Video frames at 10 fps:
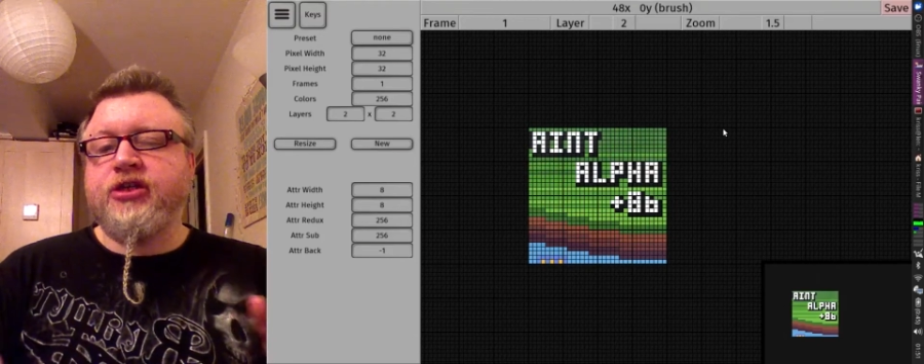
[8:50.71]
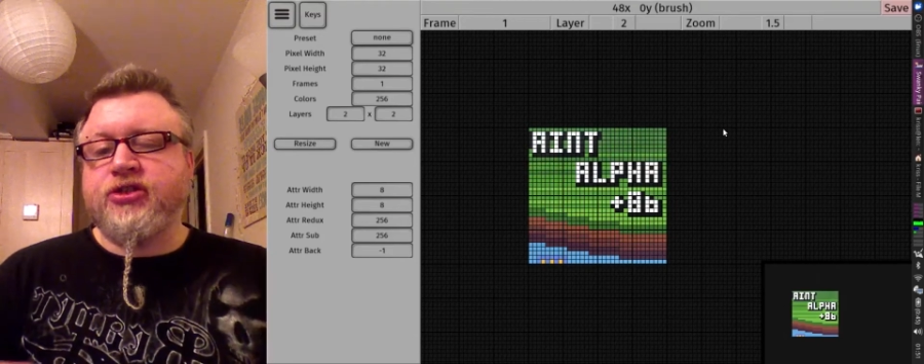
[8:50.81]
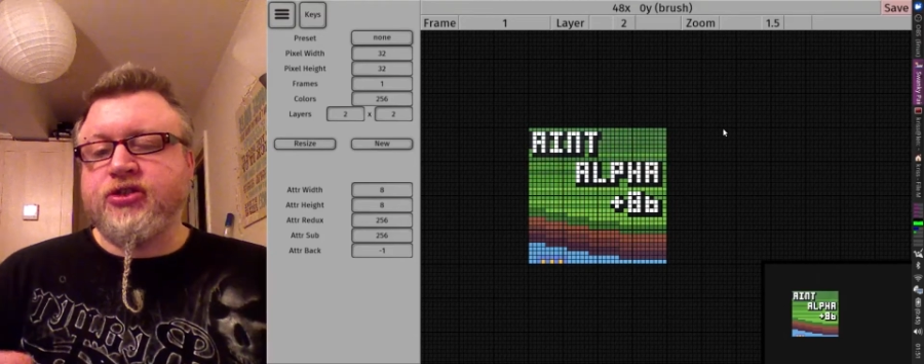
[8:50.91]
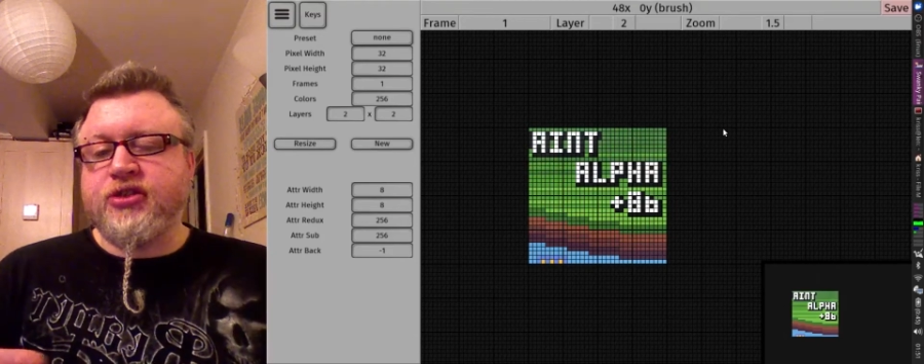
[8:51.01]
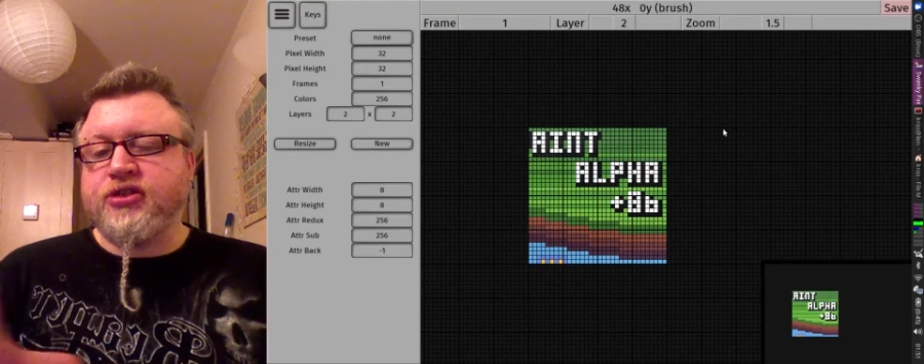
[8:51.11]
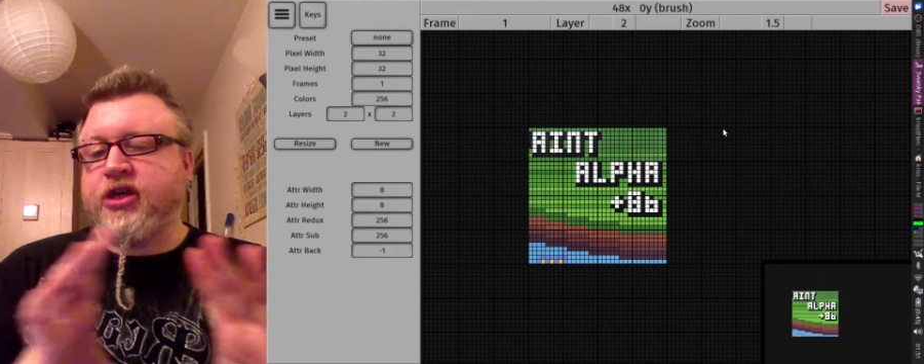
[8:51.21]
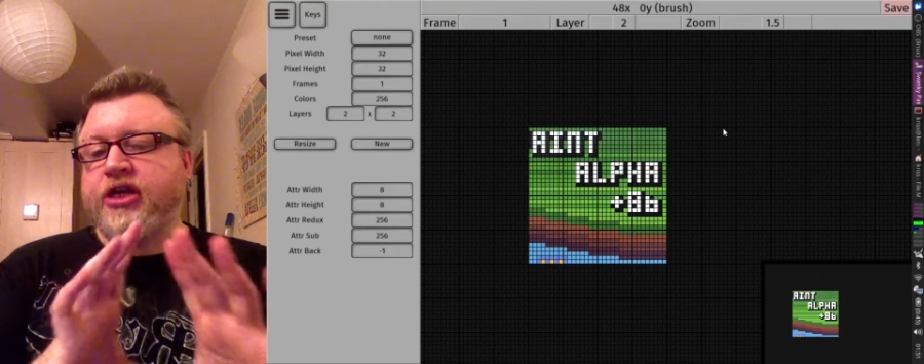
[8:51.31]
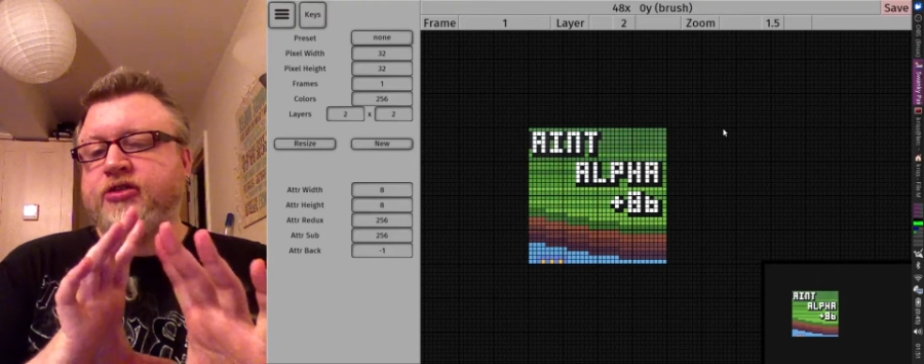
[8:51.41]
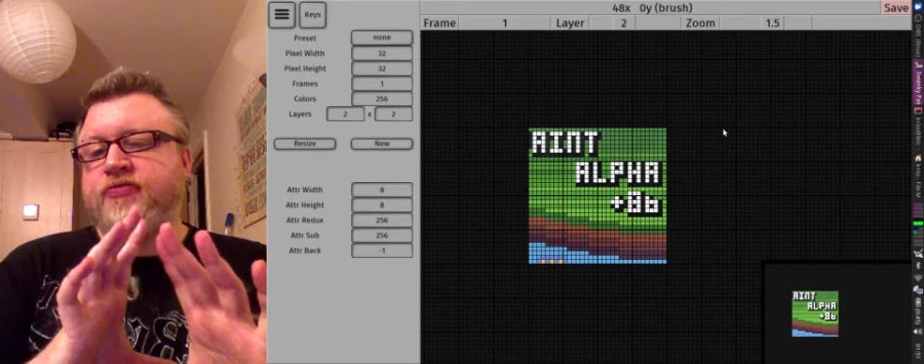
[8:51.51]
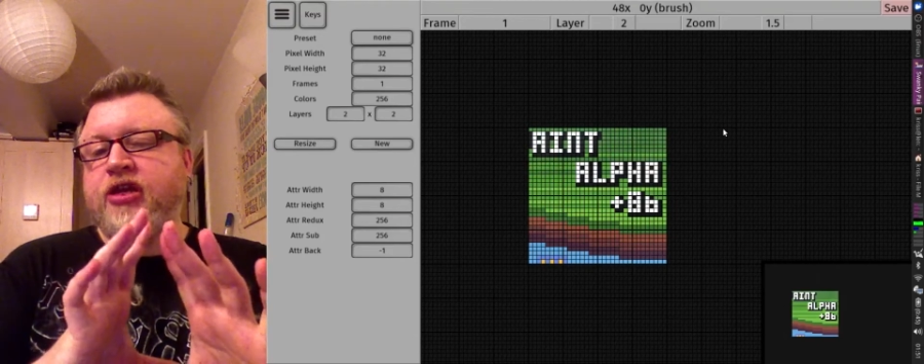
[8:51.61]
it's just the
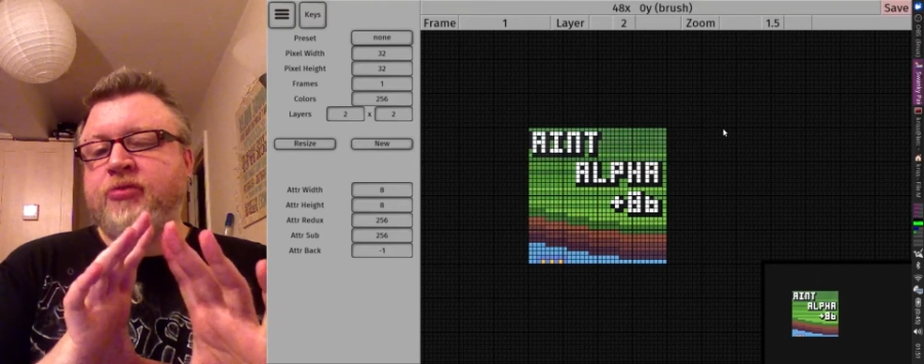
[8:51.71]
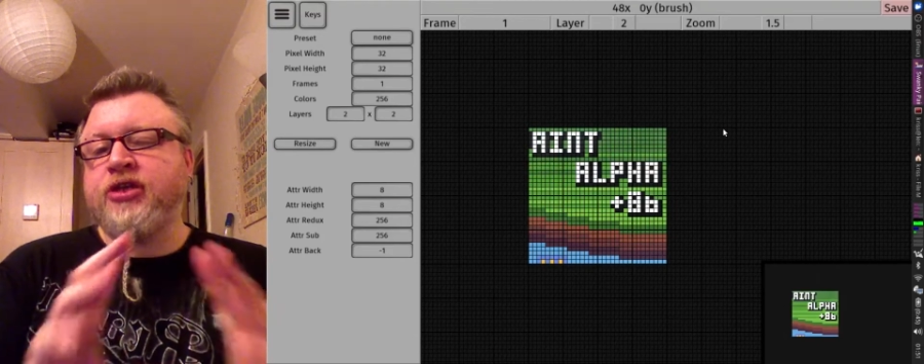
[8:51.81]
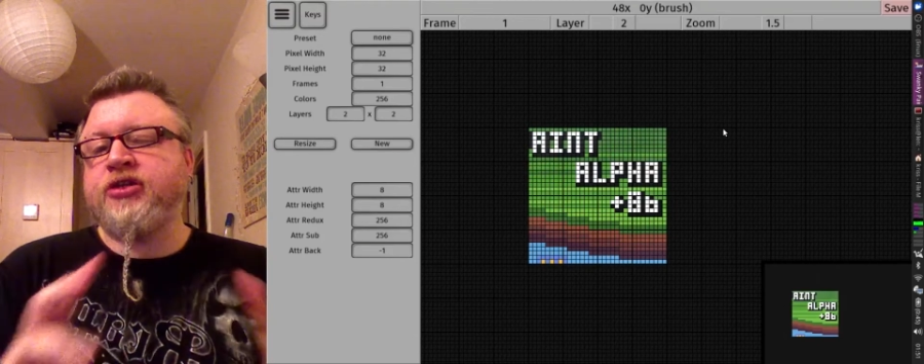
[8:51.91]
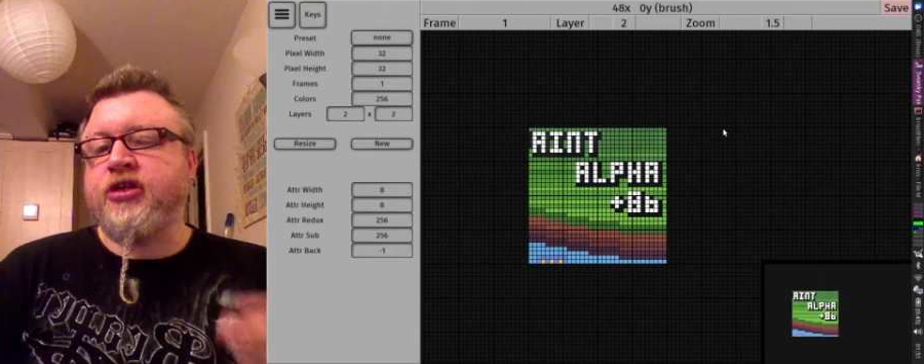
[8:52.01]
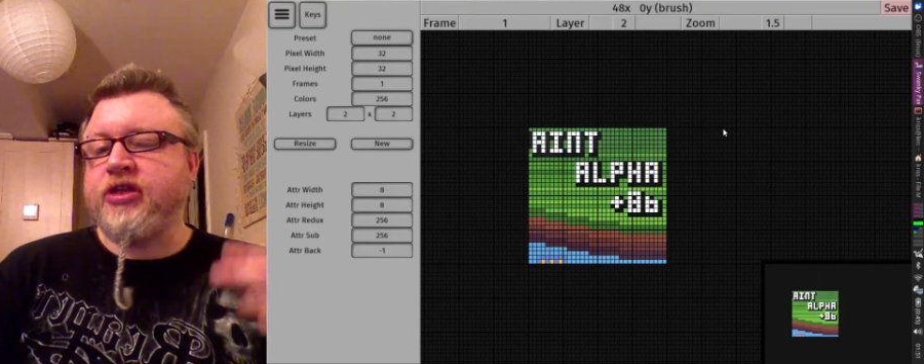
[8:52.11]
size of the image,